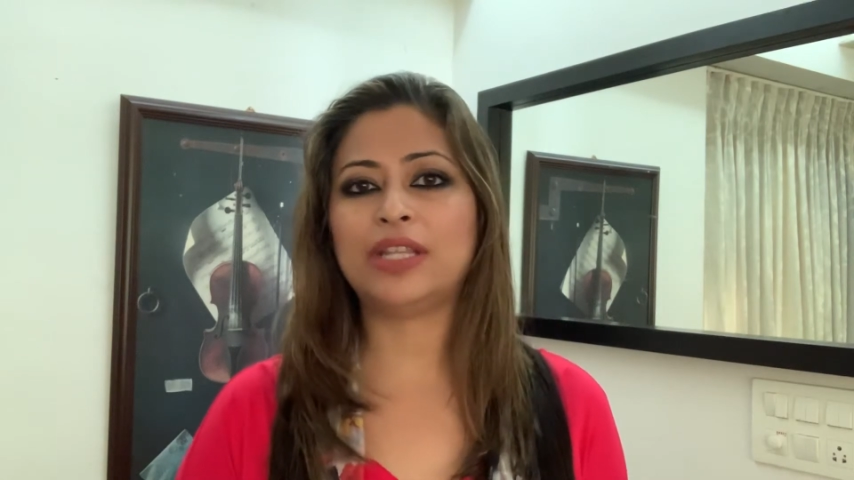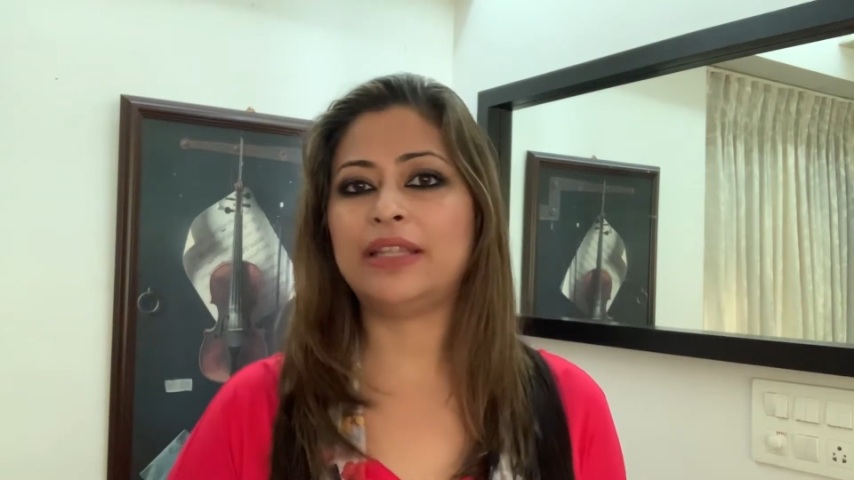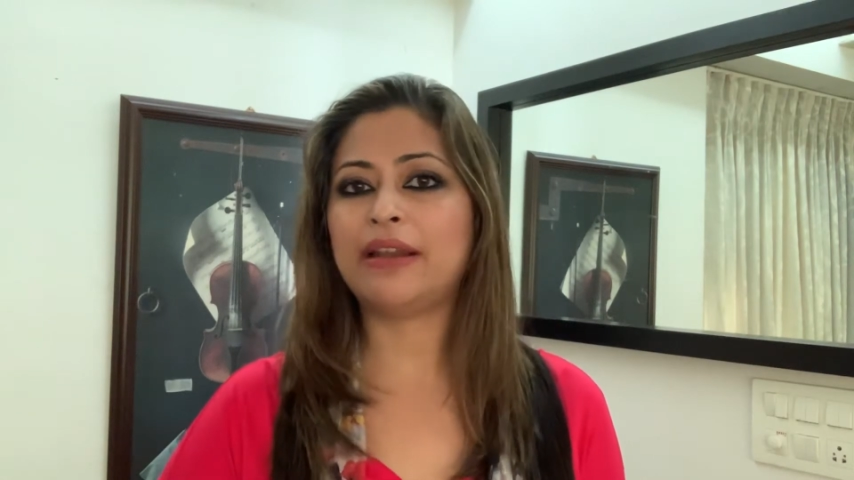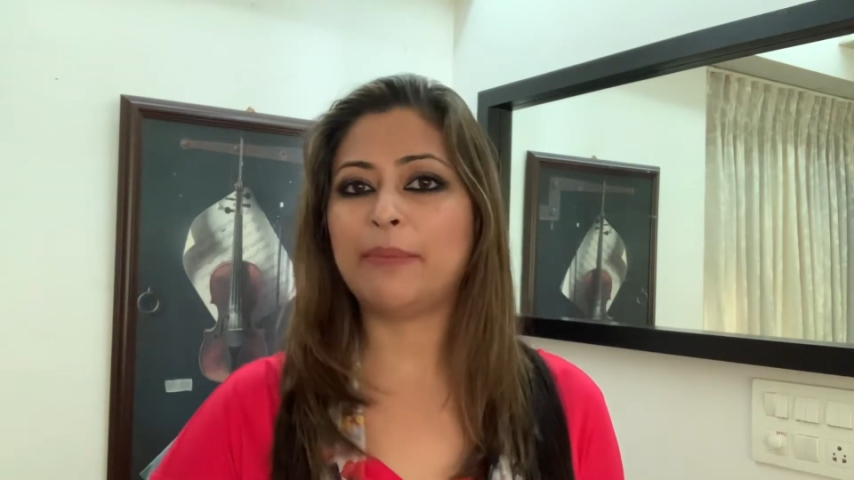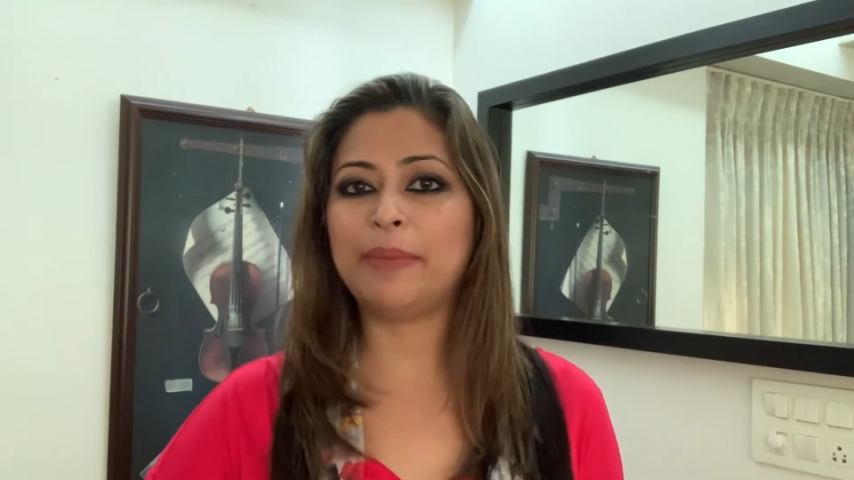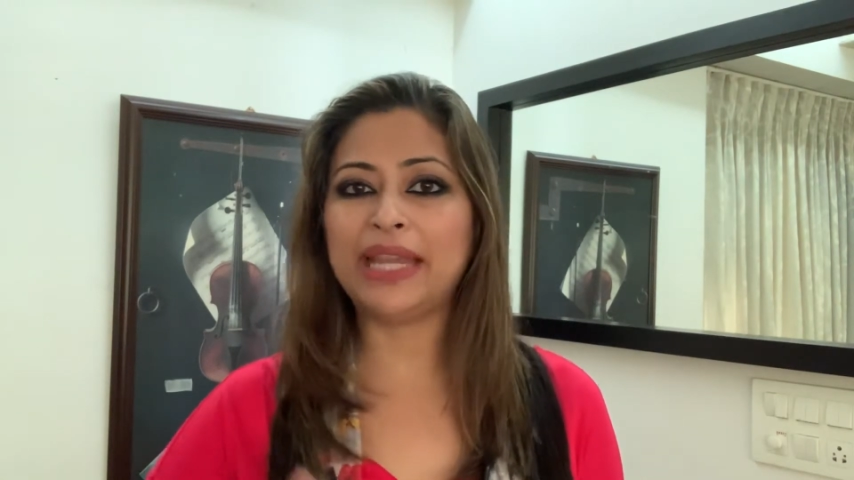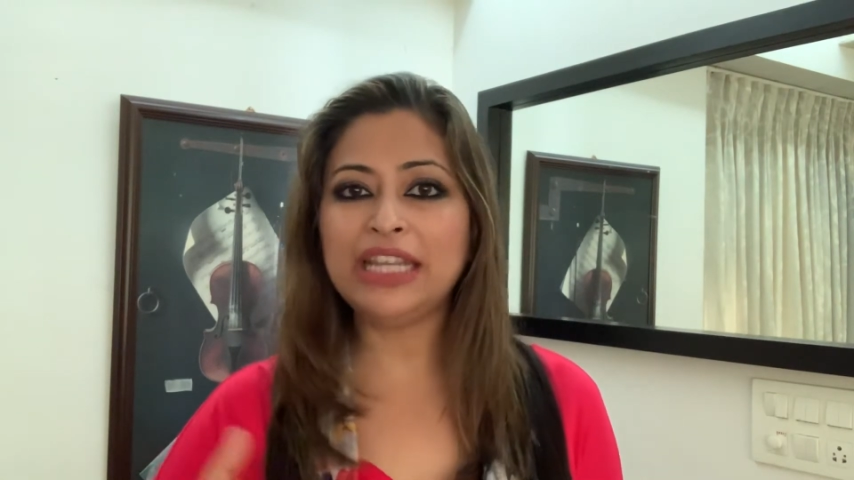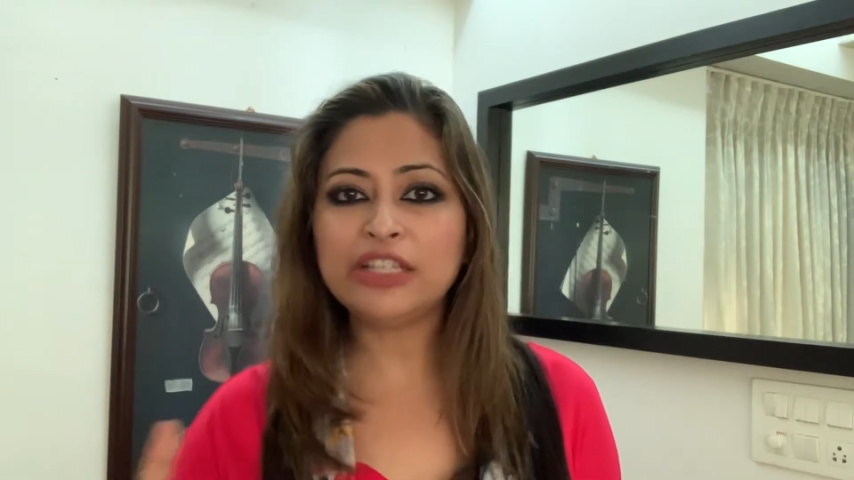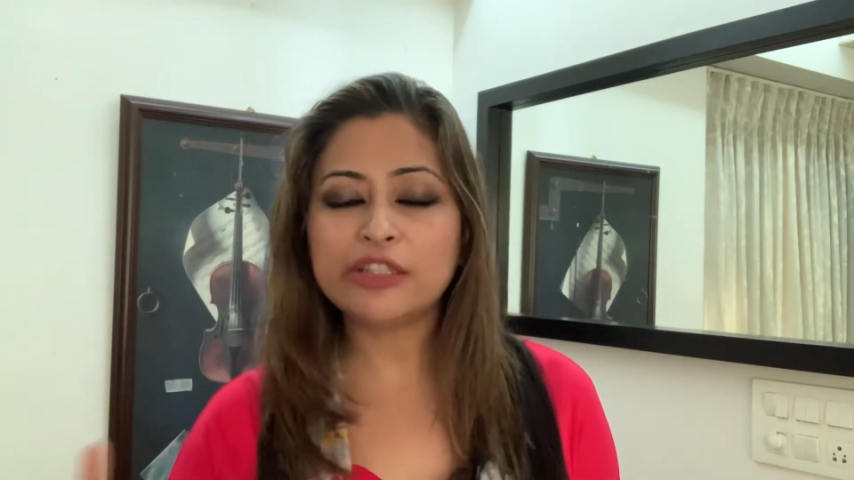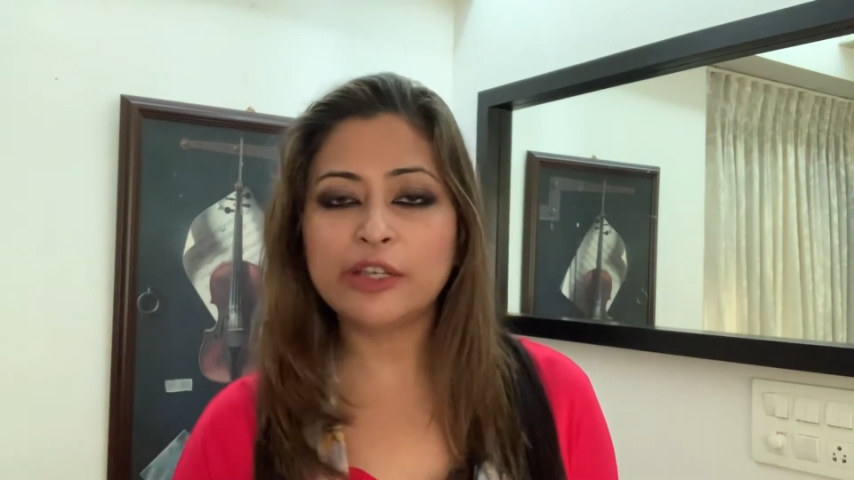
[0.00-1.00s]
that there are
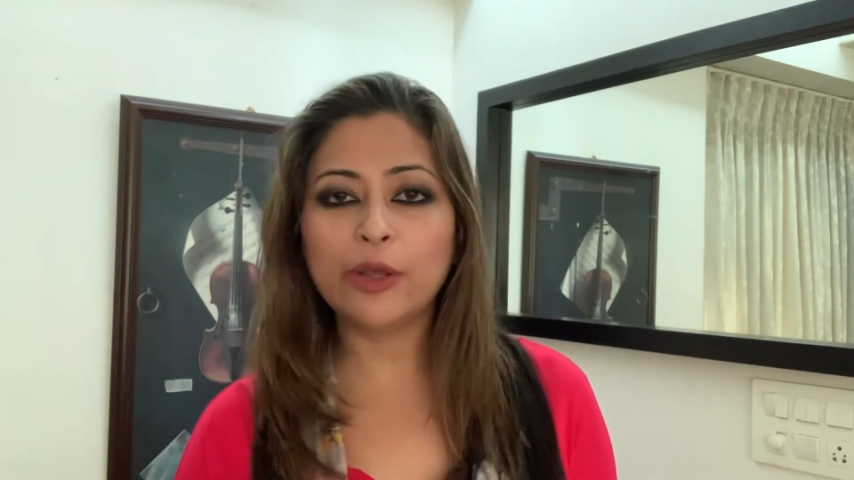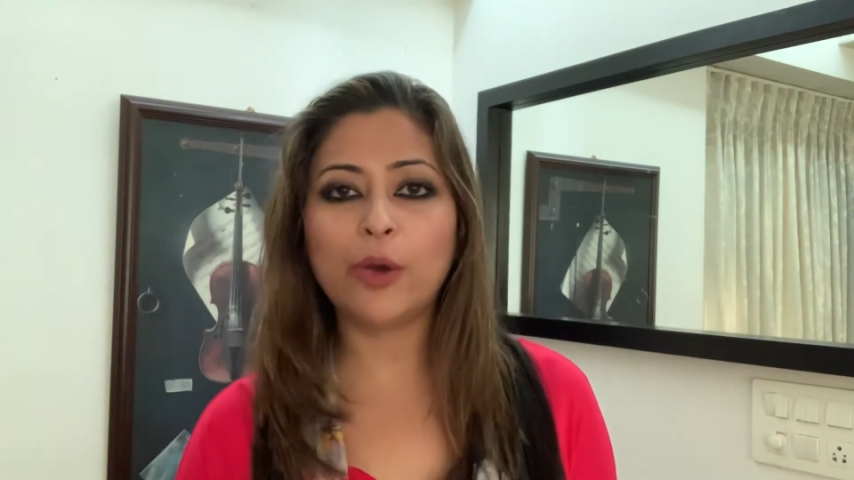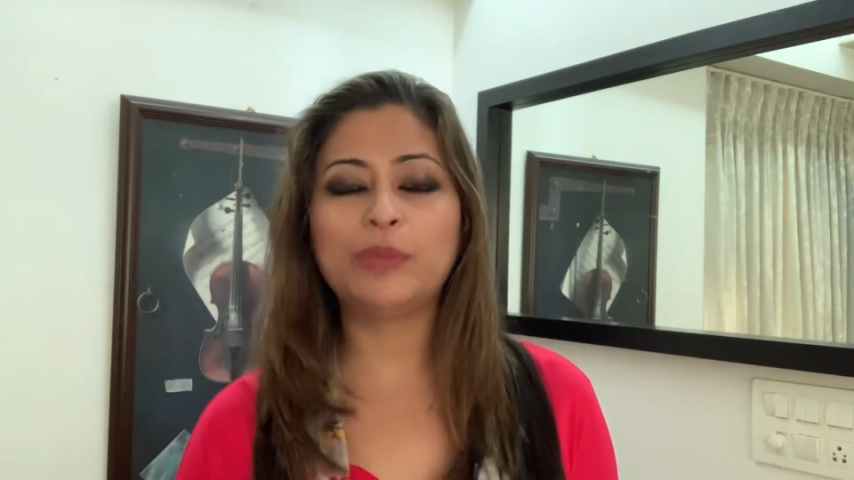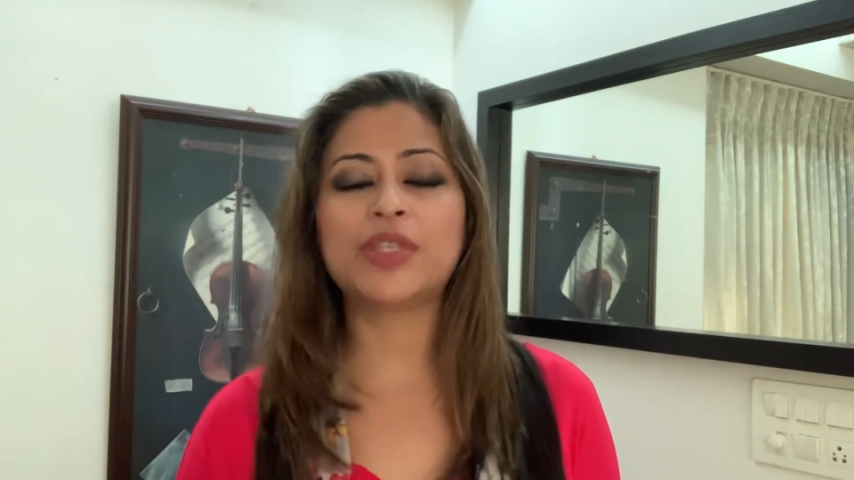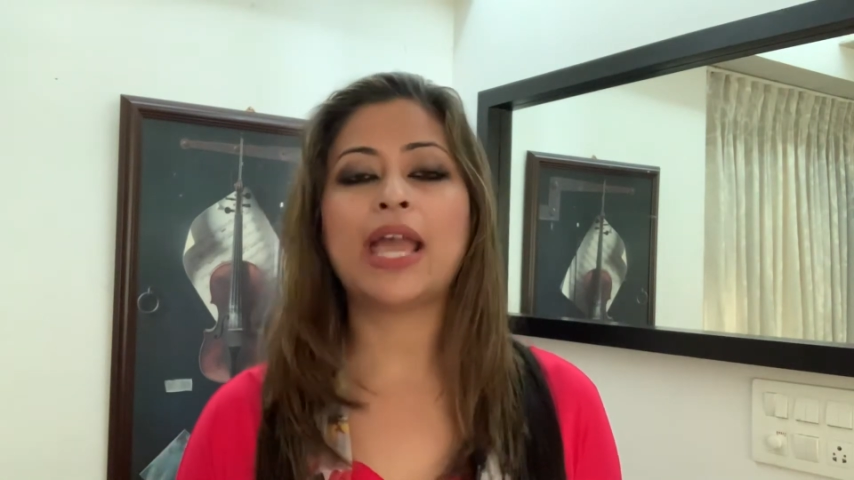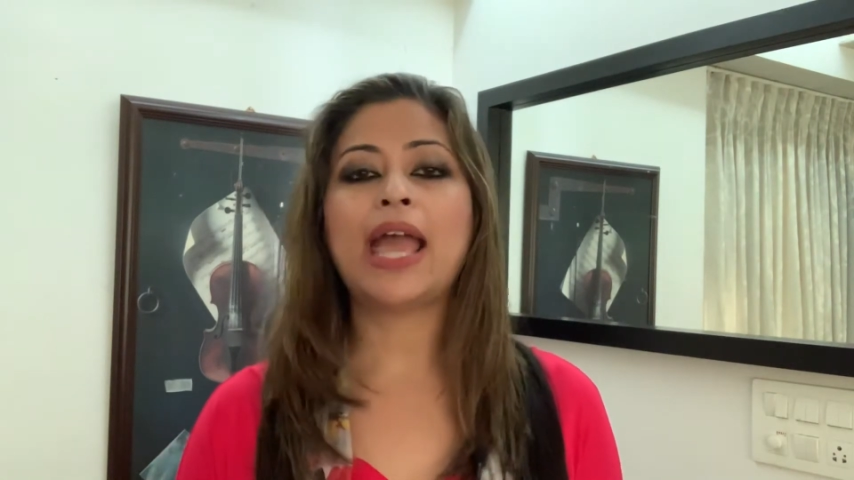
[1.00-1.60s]
many slopes